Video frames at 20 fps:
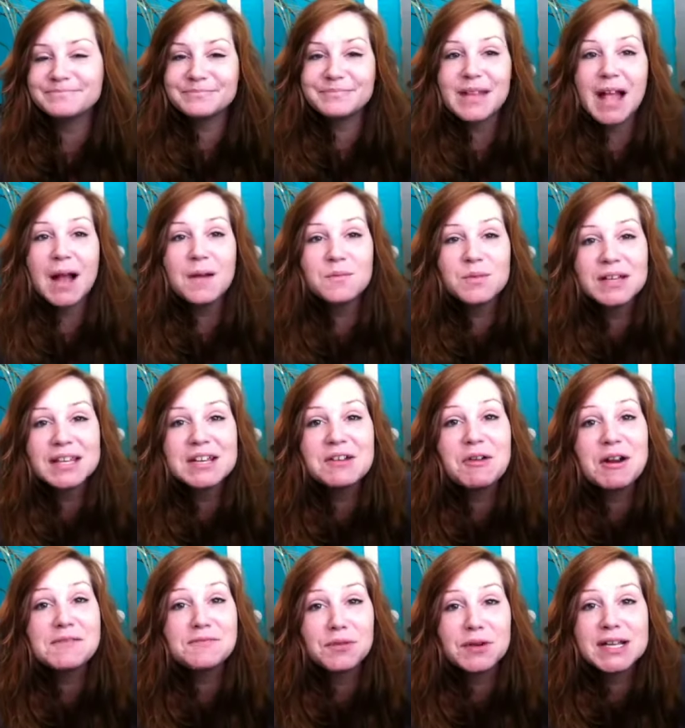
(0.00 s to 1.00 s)
I'm really
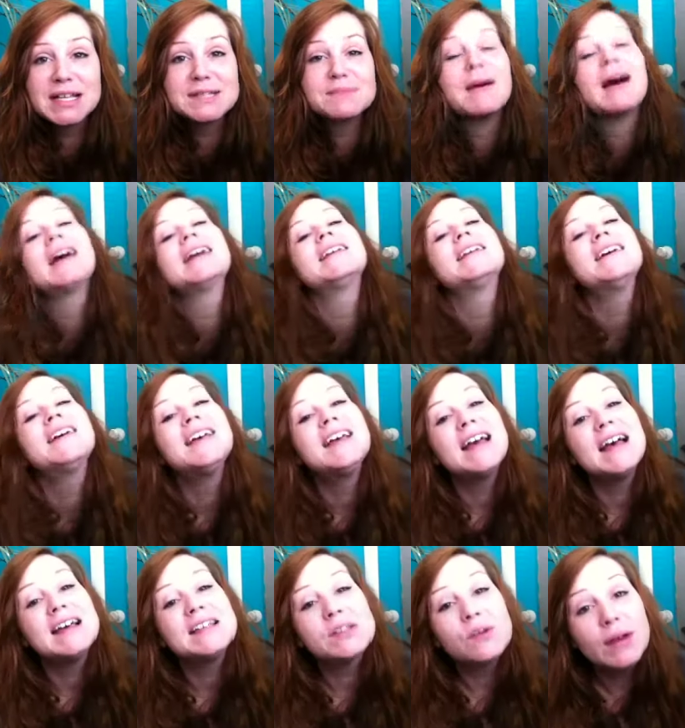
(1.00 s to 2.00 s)
grateful he's mine.
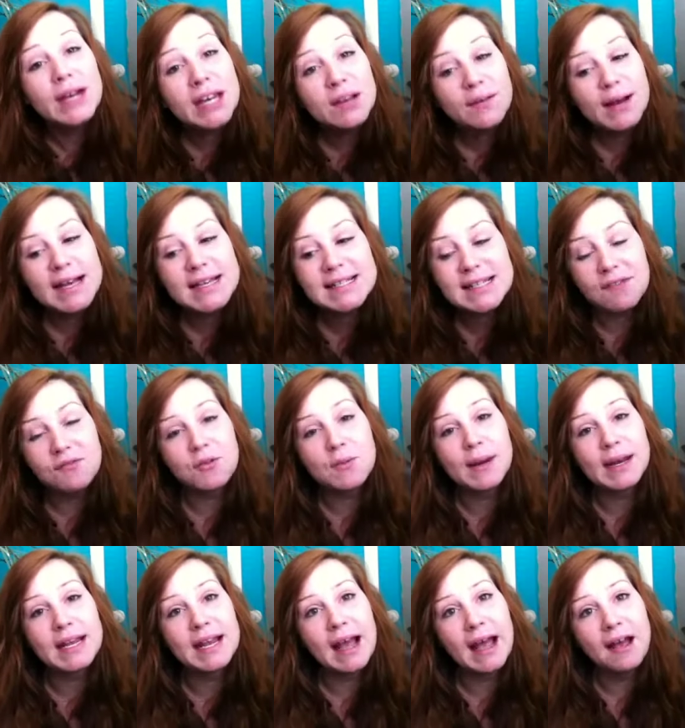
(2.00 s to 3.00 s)
So anyways,
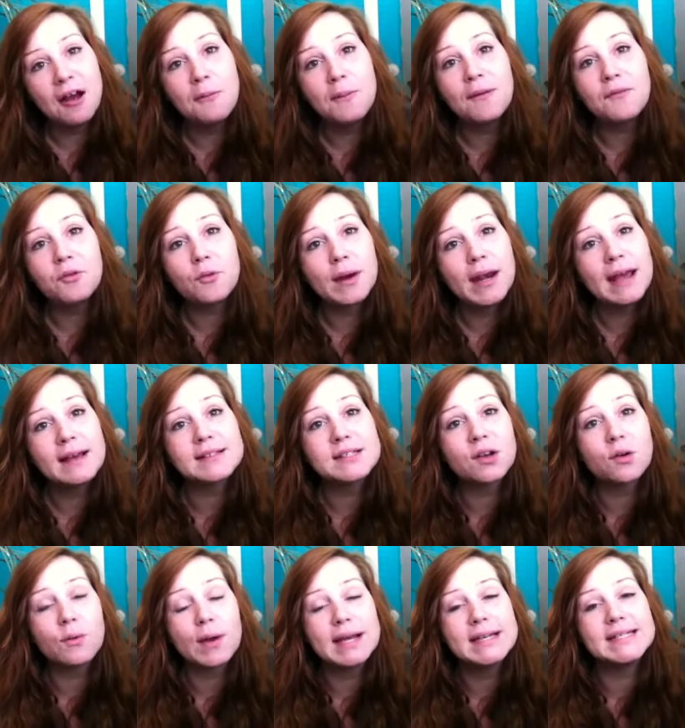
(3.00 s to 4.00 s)
everybody, I hope everyone has a
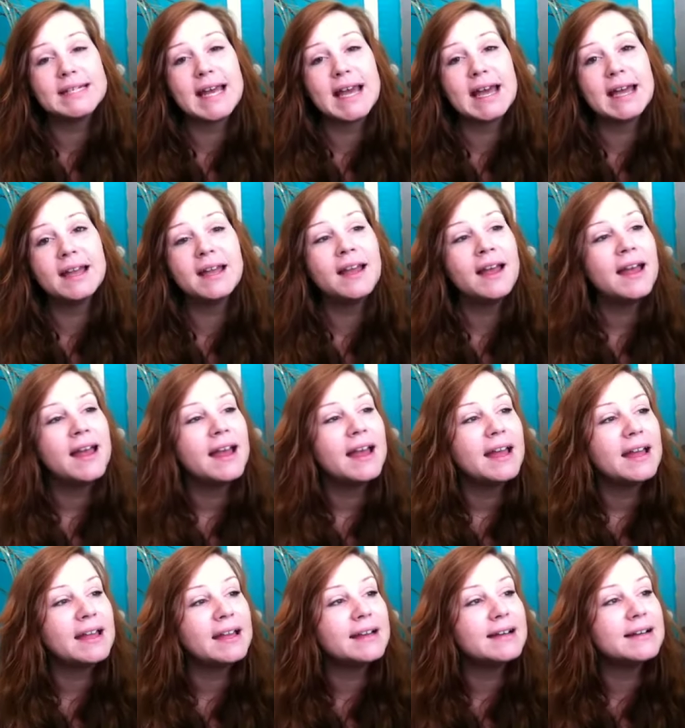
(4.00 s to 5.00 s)
great day
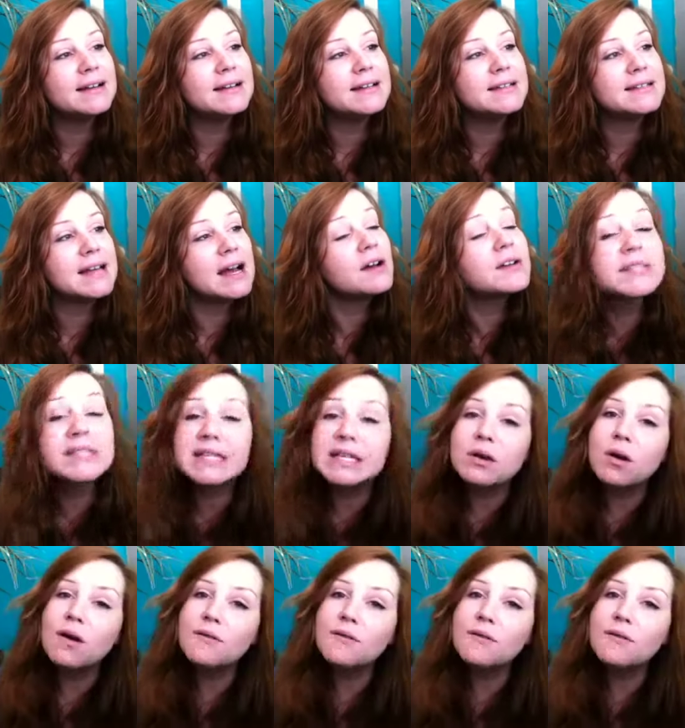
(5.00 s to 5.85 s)
and I'll see you all